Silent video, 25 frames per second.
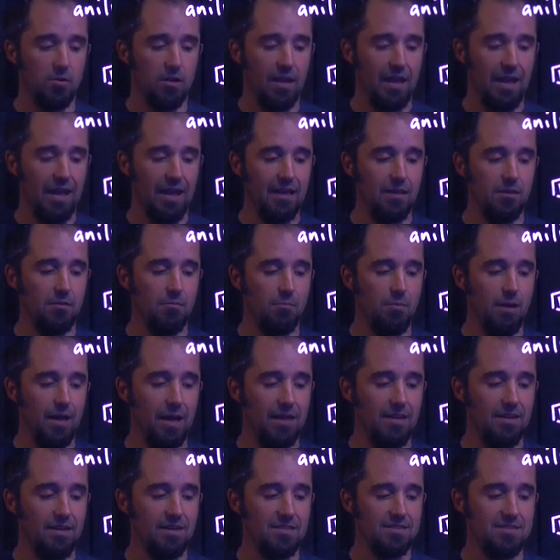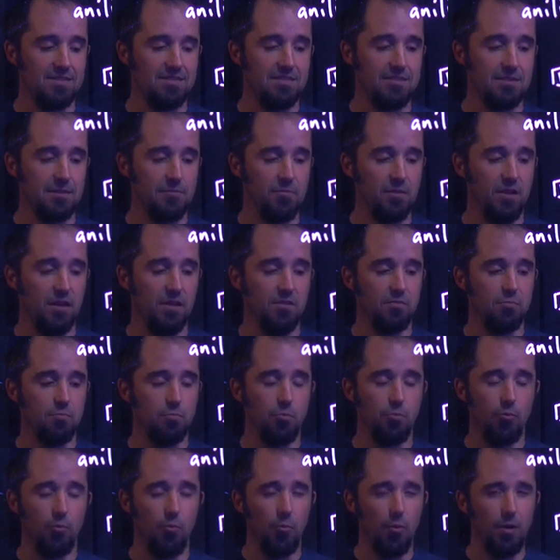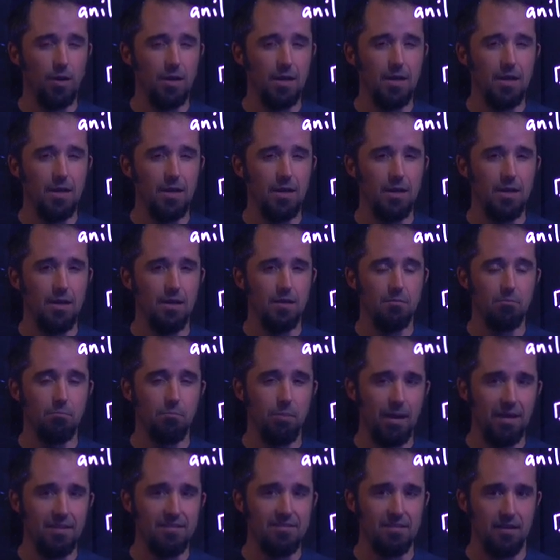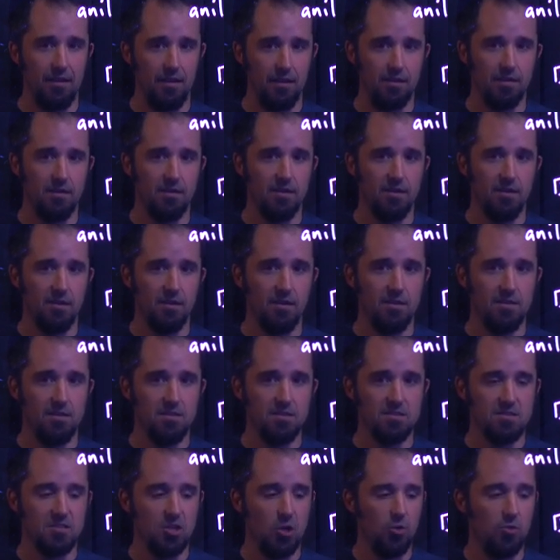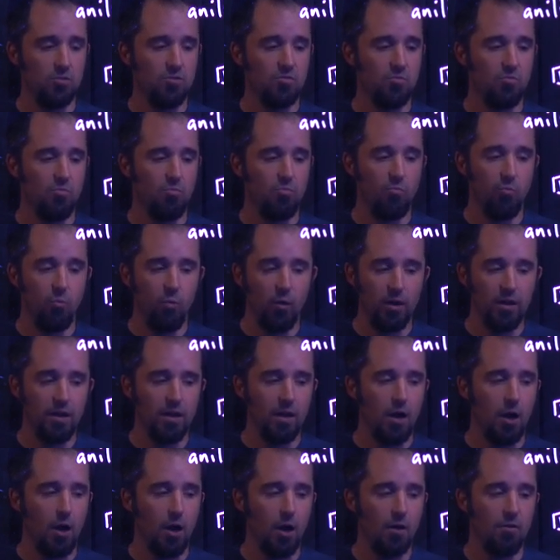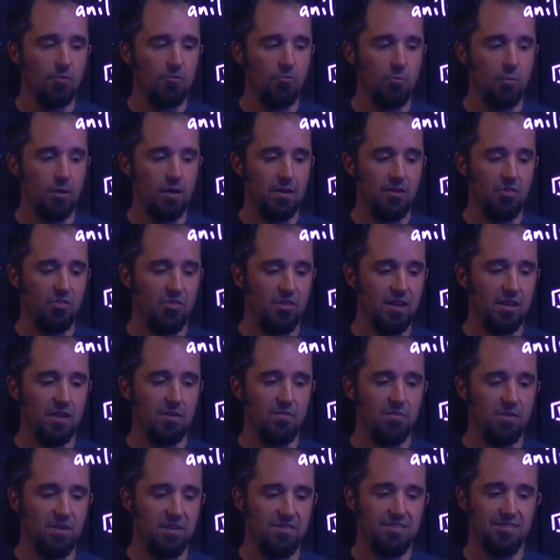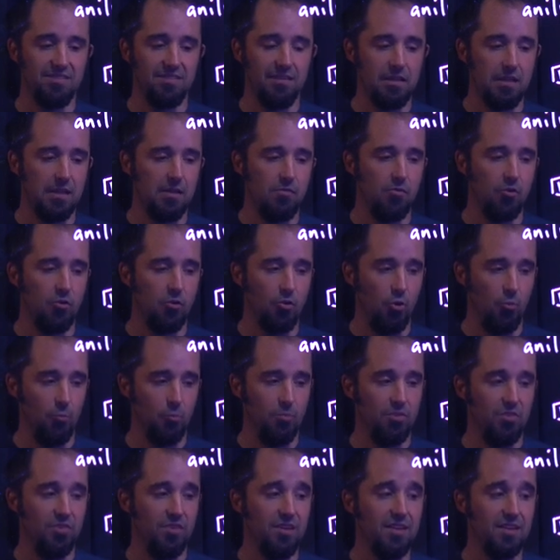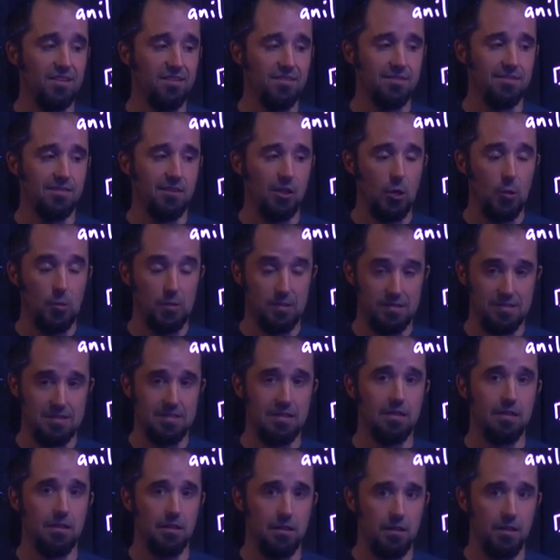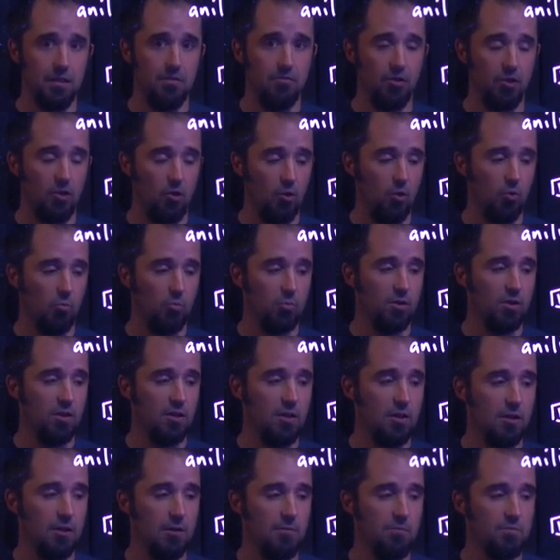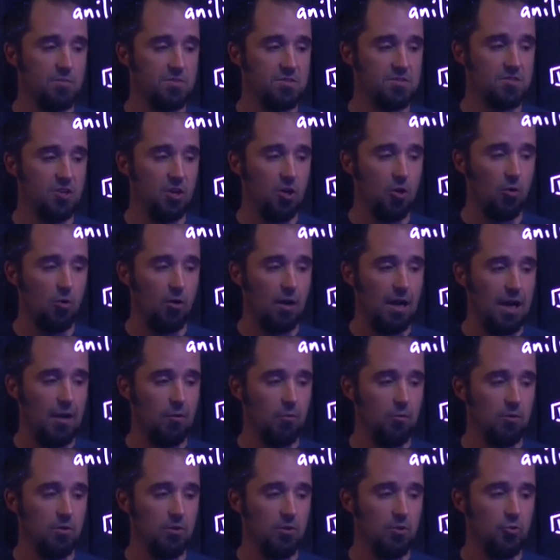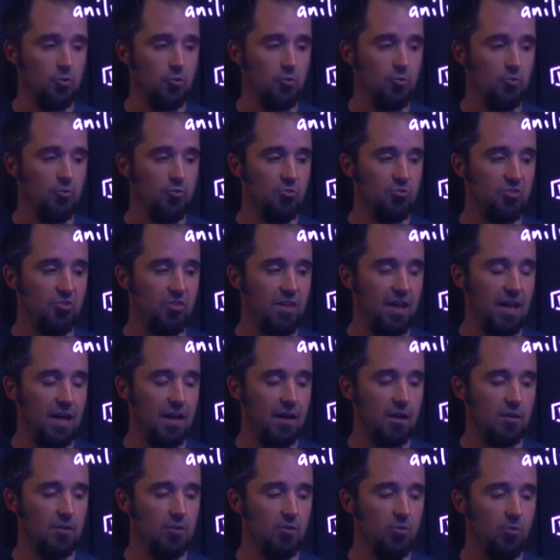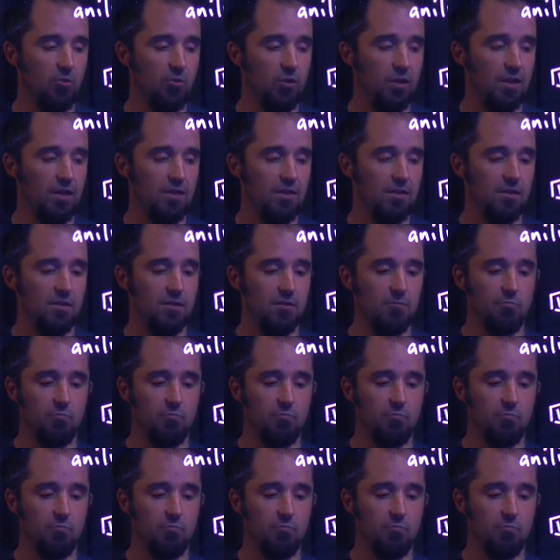N- is pretty basic. So it's really hard for me to think of this as a leaving group. This, though, is still a leaving group. So I will lose that chlorine